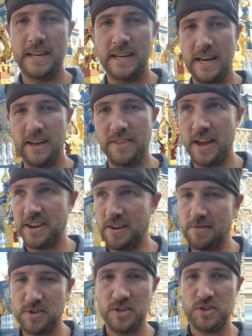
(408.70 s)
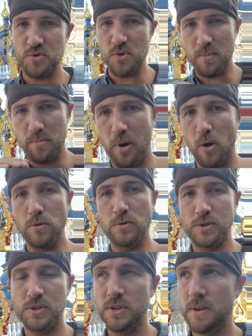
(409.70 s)
the idea isn't to
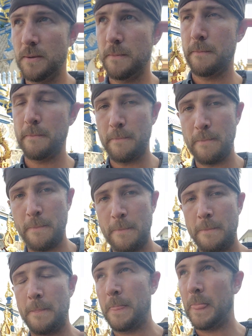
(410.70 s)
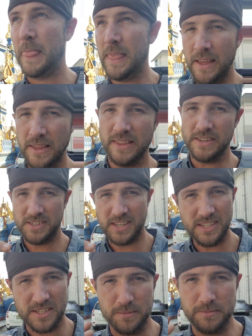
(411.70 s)
impose the
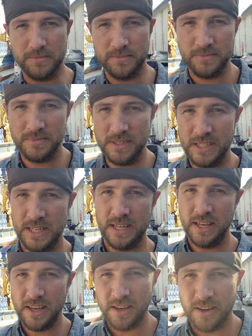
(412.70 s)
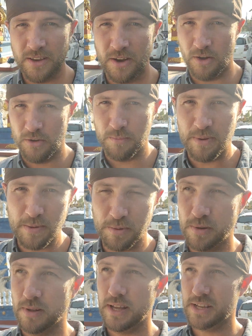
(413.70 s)
system on
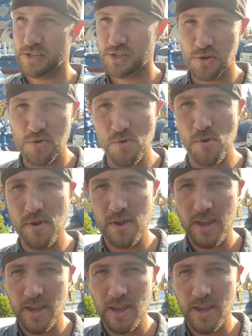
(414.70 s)
people. It's to